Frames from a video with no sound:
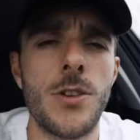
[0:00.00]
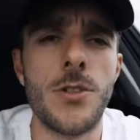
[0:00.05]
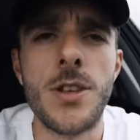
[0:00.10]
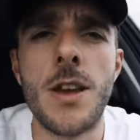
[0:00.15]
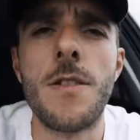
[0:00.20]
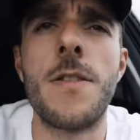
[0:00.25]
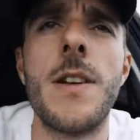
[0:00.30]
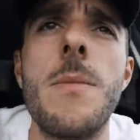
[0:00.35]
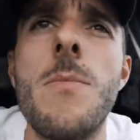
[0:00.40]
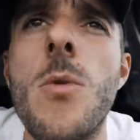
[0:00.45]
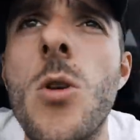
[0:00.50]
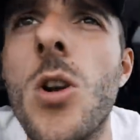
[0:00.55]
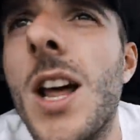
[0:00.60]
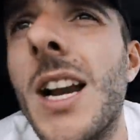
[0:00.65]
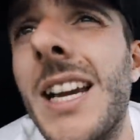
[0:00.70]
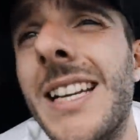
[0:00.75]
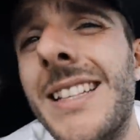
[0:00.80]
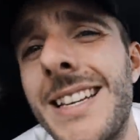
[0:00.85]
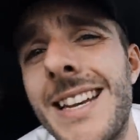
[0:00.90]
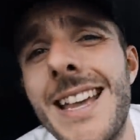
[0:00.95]
you're definitely more
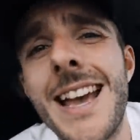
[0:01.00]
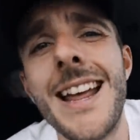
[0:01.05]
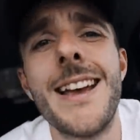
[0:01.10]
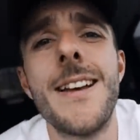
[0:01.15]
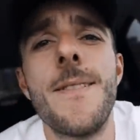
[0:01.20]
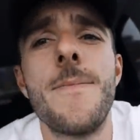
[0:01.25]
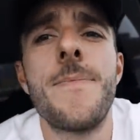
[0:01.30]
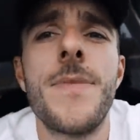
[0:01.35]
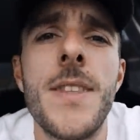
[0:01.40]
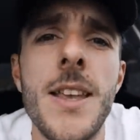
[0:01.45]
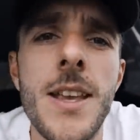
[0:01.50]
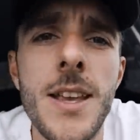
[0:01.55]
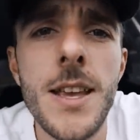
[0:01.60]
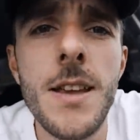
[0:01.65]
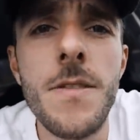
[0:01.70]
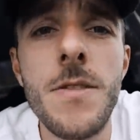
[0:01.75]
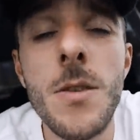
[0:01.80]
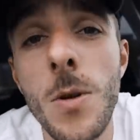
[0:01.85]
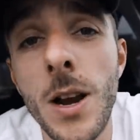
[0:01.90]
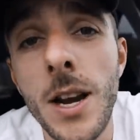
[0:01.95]
likely to get it
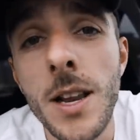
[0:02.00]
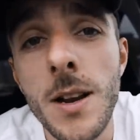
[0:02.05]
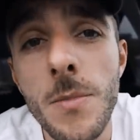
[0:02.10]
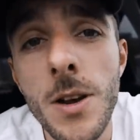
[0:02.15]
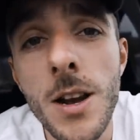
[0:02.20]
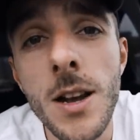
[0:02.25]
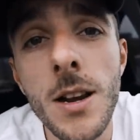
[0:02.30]
if you're waking up